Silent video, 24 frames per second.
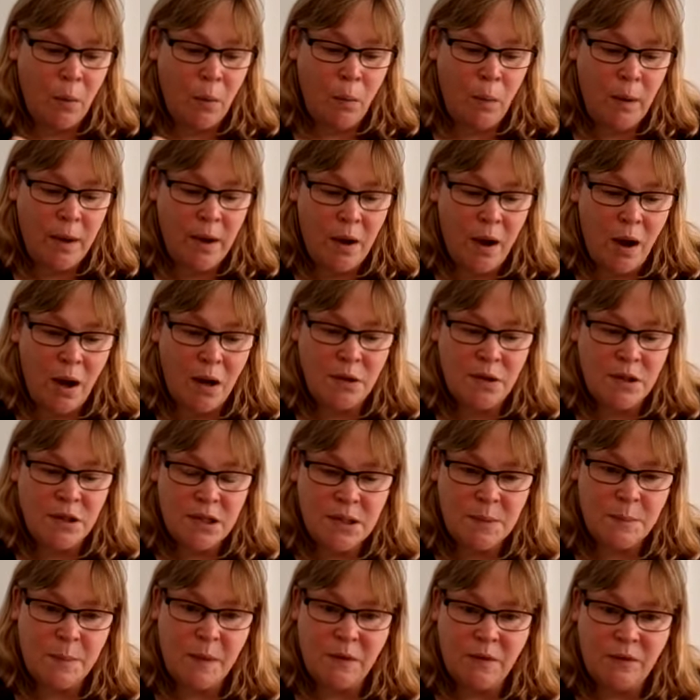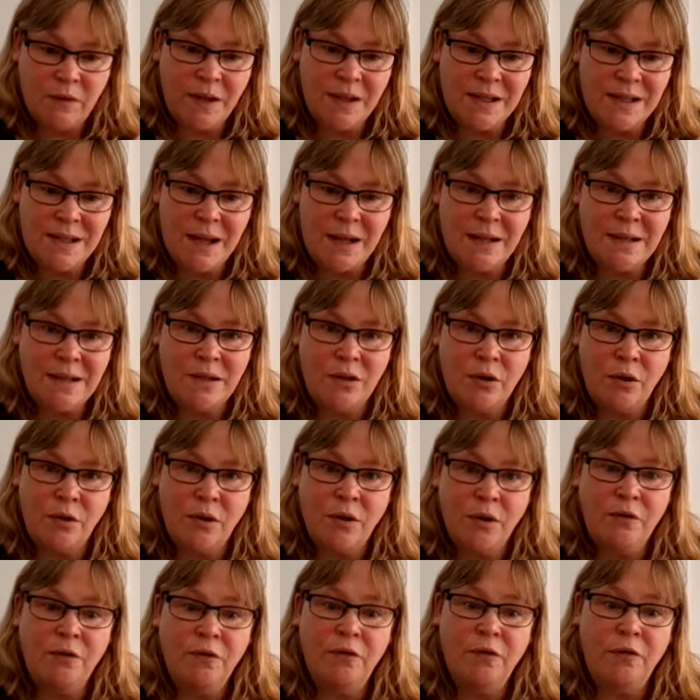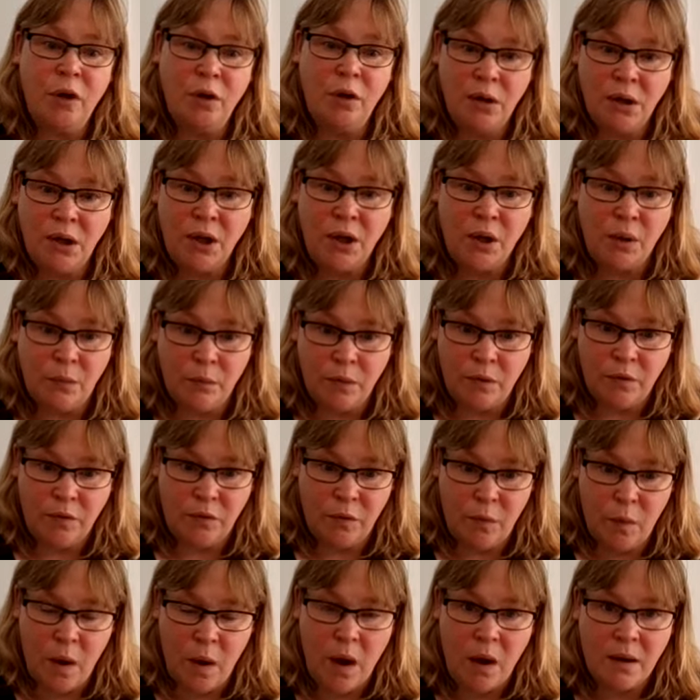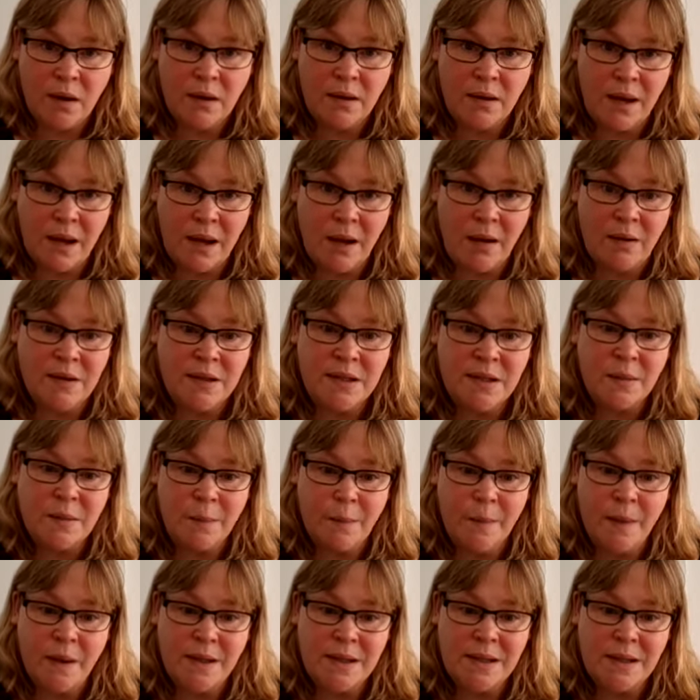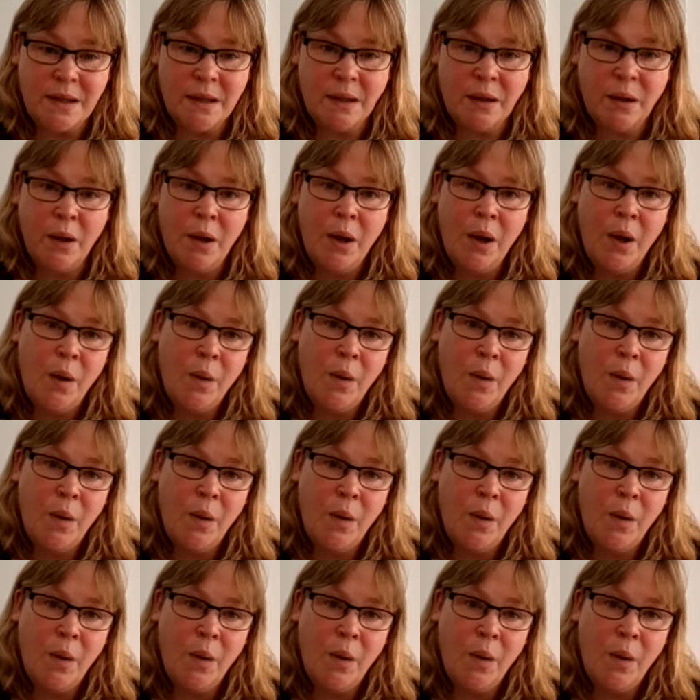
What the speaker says: we can't just be fixated on the volume of work they are submitting.